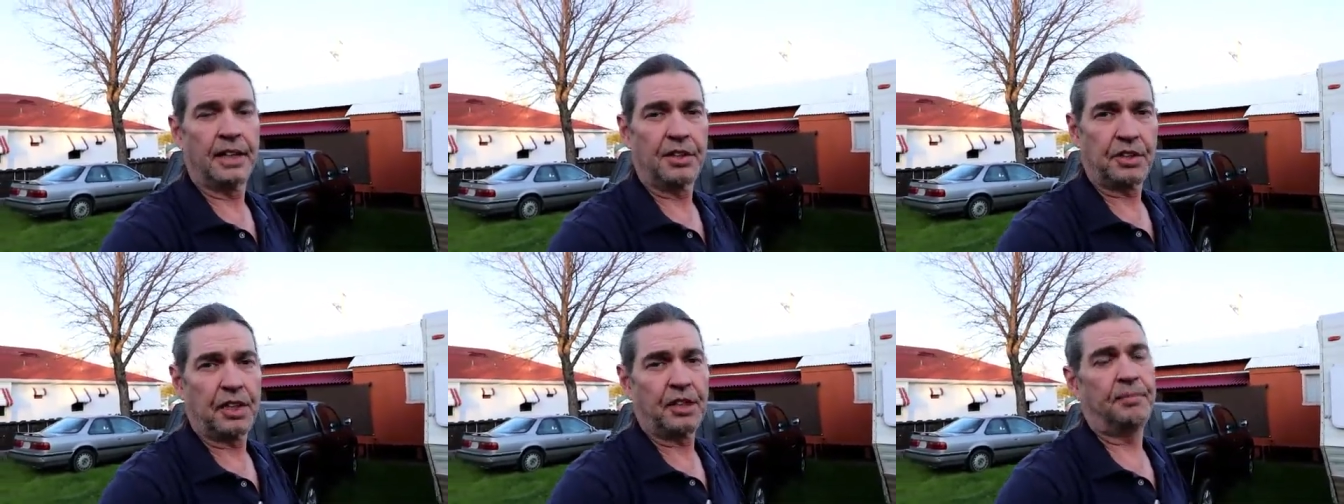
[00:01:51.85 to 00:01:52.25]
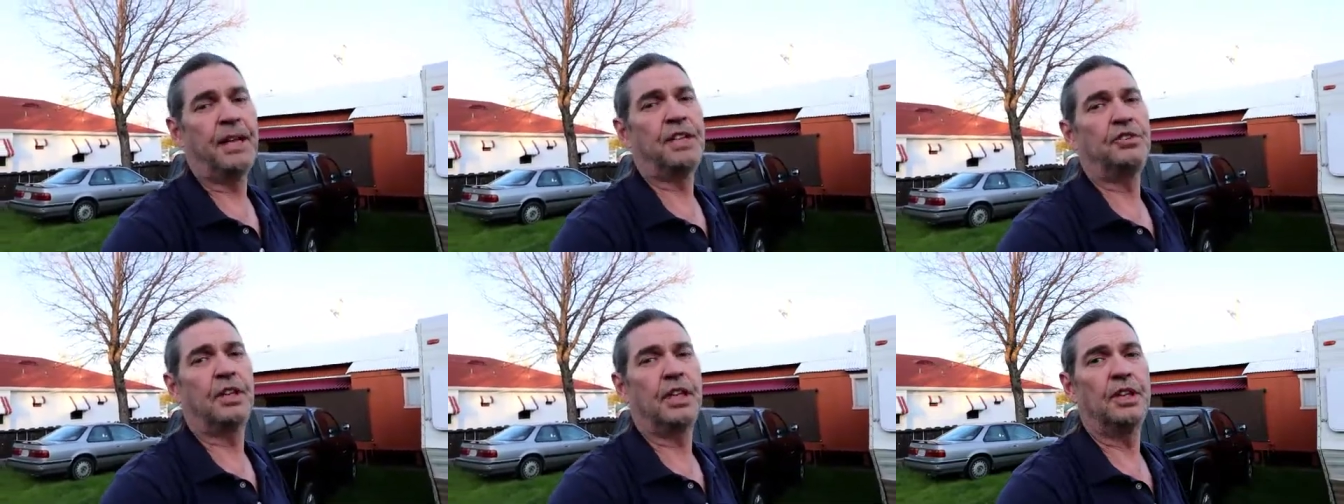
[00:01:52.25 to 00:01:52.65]
Let's get
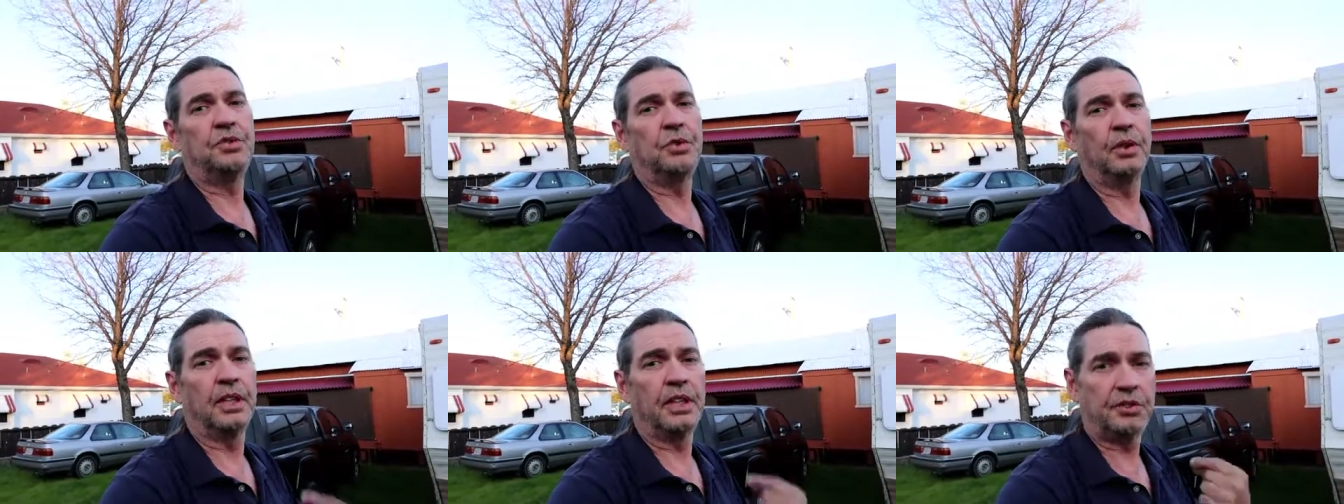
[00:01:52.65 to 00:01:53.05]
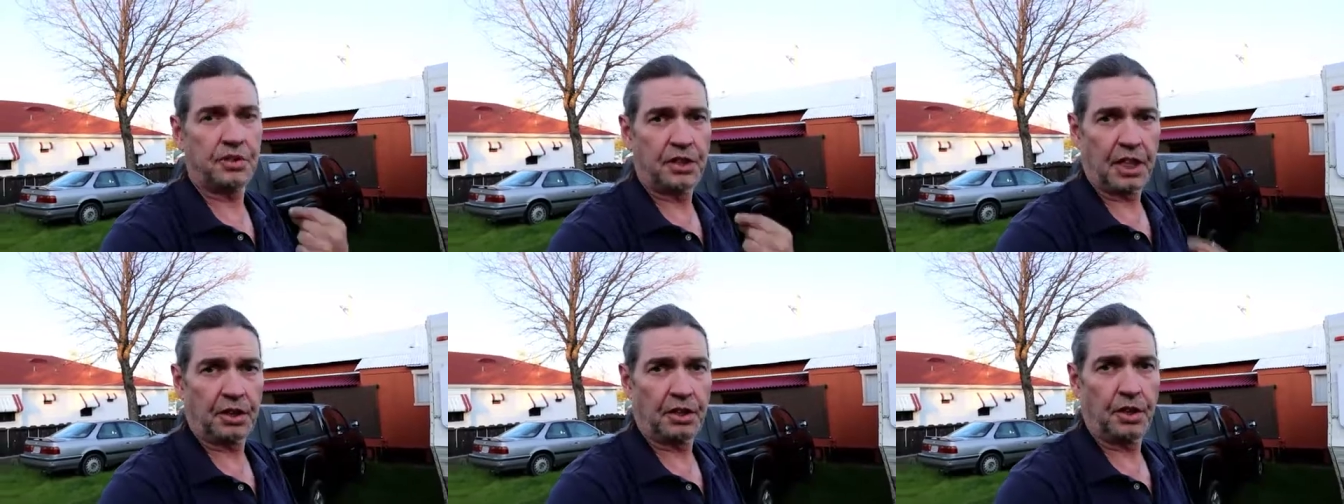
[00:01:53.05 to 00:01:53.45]
my schedule. Let's
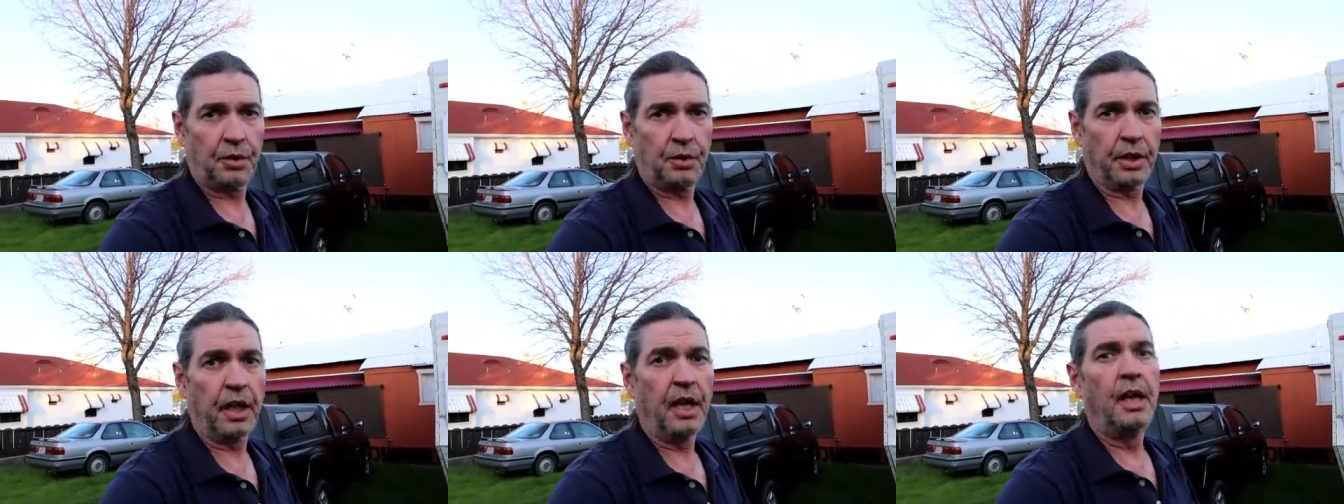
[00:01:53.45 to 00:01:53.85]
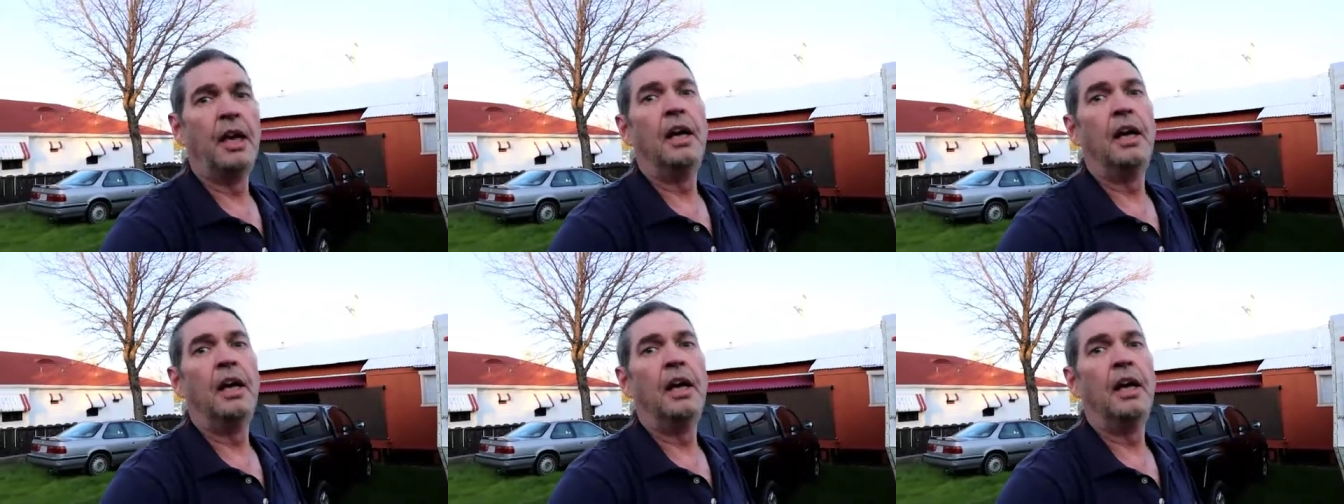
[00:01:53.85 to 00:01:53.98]
stick to it.